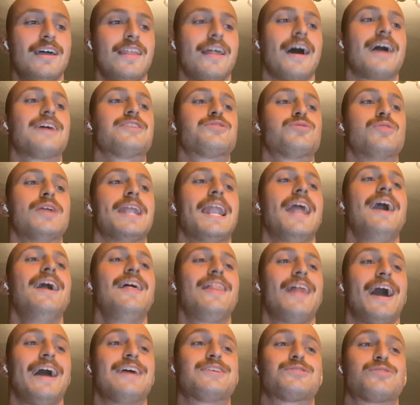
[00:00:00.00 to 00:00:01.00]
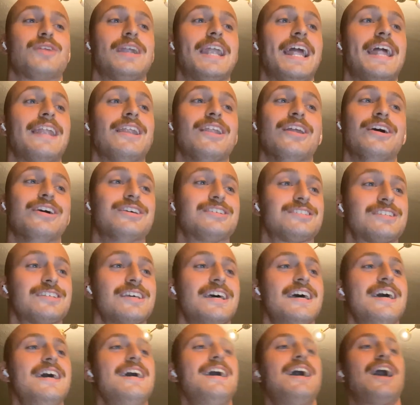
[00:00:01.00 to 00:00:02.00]
That is relentless
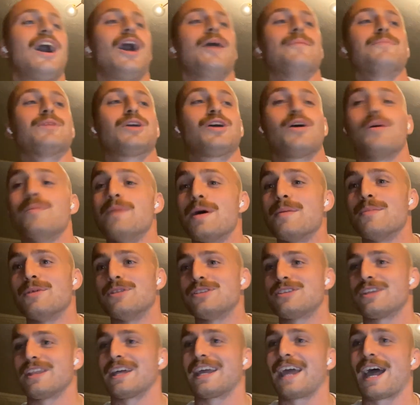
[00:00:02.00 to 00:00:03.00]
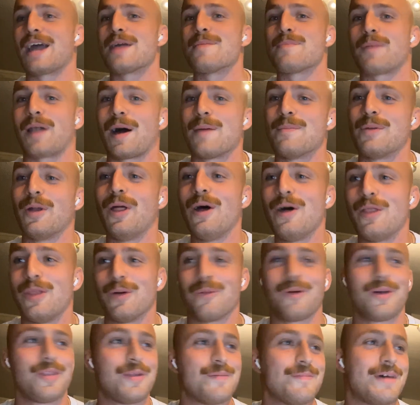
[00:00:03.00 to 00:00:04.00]
commitment to the game plan. But
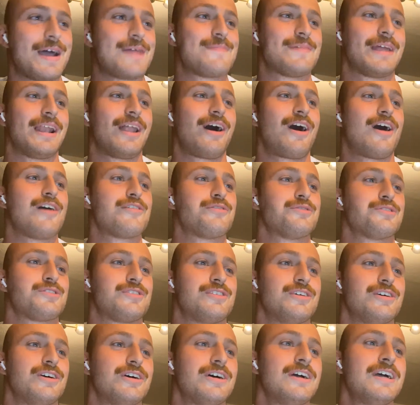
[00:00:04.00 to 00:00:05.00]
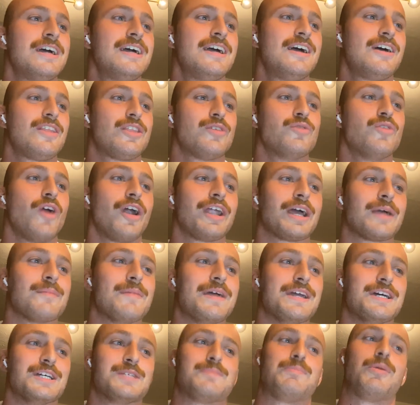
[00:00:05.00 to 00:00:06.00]
the one that made me laugh was the running
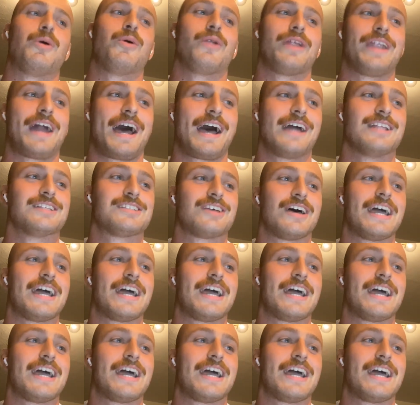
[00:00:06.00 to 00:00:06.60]
meters ball in hand.